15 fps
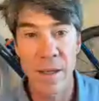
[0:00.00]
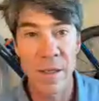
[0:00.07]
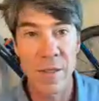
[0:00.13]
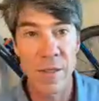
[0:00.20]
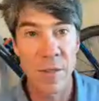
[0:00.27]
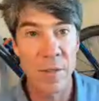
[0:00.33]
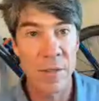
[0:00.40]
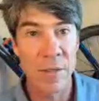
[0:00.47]
as
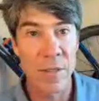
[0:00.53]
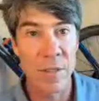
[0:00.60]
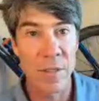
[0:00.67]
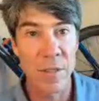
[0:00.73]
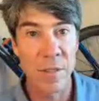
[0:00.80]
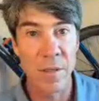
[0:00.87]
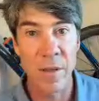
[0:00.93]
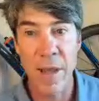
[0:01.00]
soon as
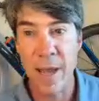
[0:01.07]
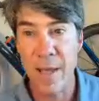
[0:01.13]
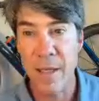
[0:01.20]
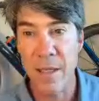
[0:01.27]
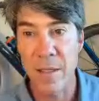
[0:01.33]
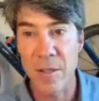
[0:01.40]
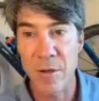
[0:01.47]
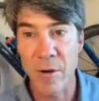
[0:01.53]
that
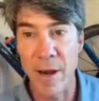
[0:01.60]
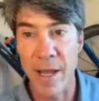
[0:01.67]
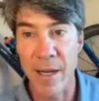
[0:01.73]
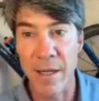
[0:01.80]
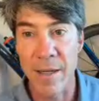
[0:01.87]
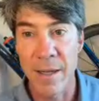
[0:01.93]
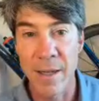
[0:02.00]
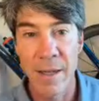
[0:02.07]
is
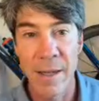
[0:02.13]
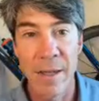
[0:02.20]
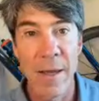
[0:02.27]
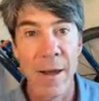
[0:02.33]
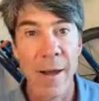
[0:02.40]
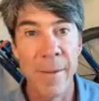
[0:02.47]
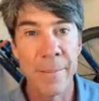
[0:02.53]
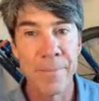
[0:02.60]
granted
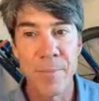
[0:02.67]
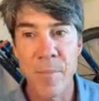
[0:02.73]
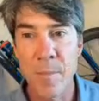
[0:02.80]
um,